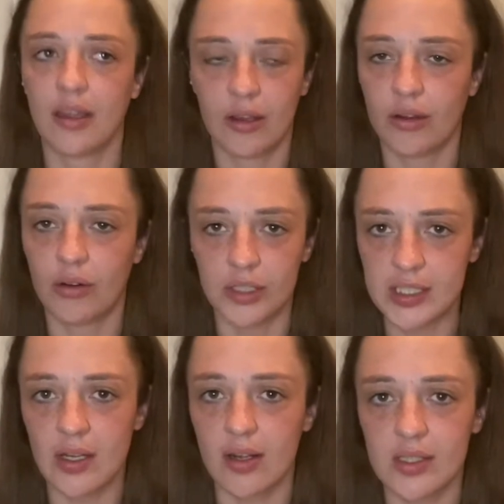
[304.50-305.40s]
once you
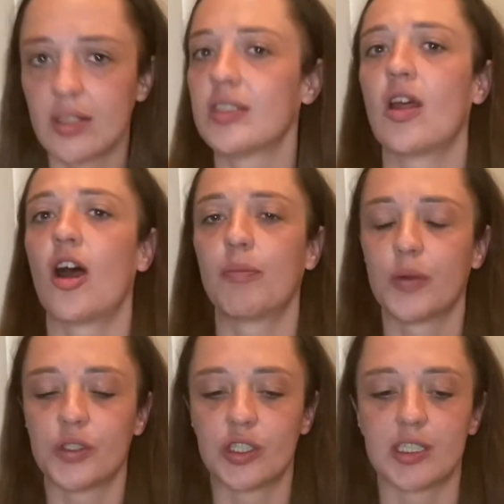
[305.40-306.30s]
got to the top, it
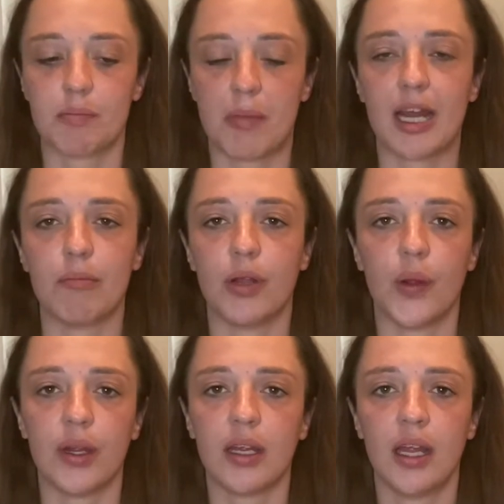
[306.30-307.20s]
was just mind-blowing.